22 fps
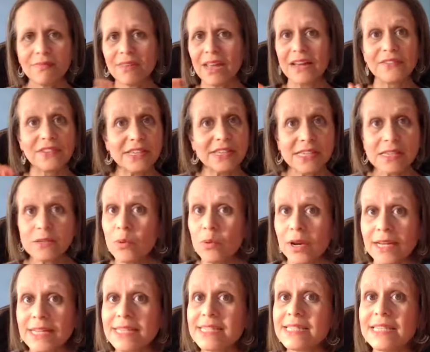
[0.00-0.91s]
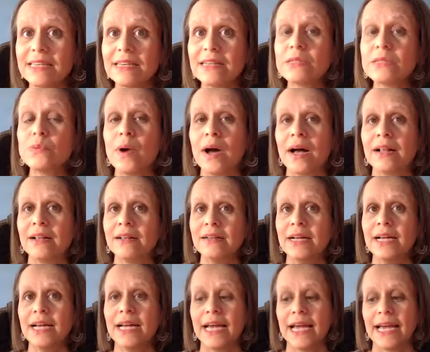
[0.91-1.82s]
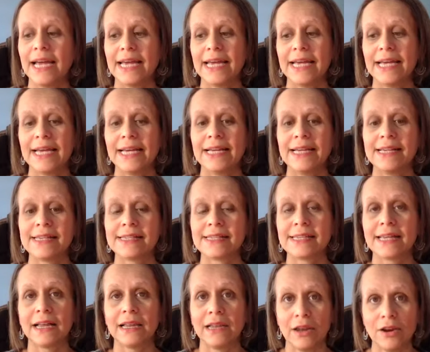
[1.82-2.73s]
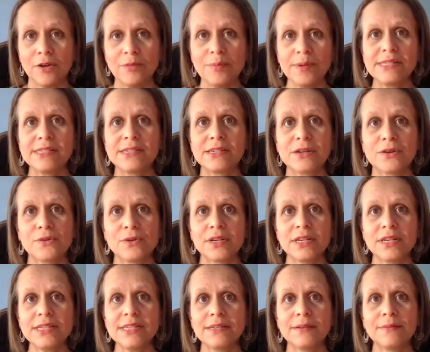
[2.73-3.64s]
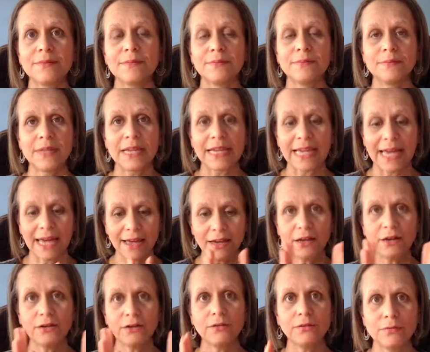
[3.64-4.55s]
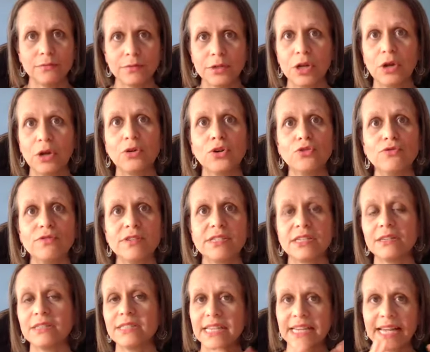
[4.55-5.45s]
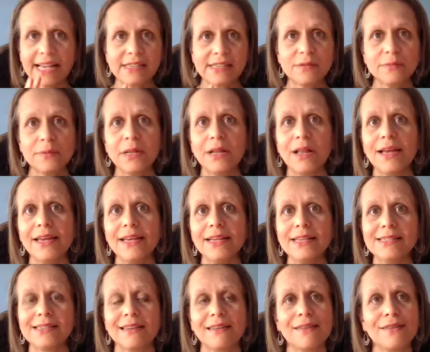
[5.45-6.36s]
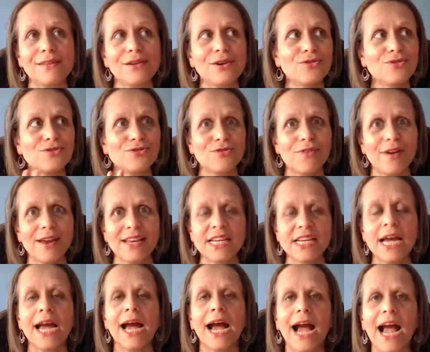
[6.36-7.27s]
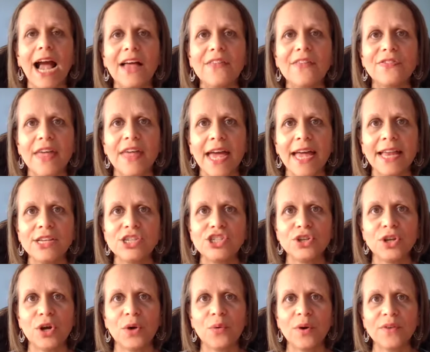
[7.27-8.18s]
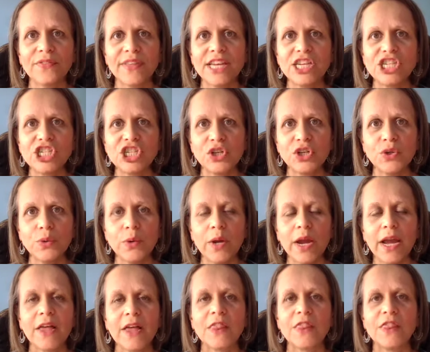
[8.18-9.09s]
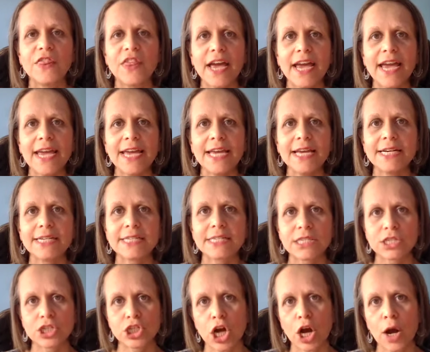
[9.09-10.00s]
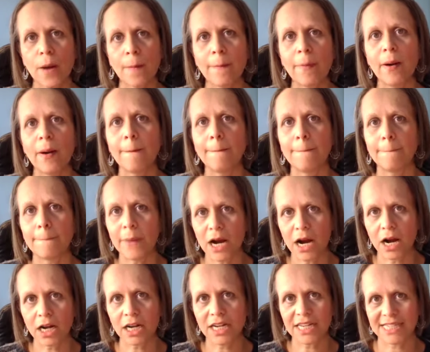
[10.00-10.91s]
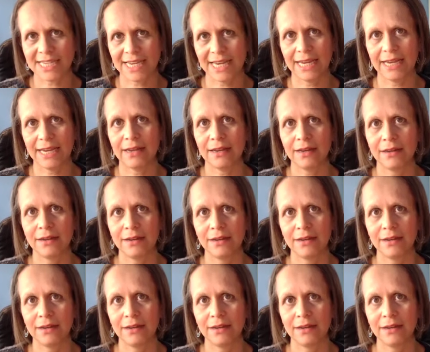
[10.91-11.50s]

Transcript: and this is what I see as well, is that a lot of business owners, they get a good result, they get some clients, and then they go, great. And then do you know what they do? They stop marketing.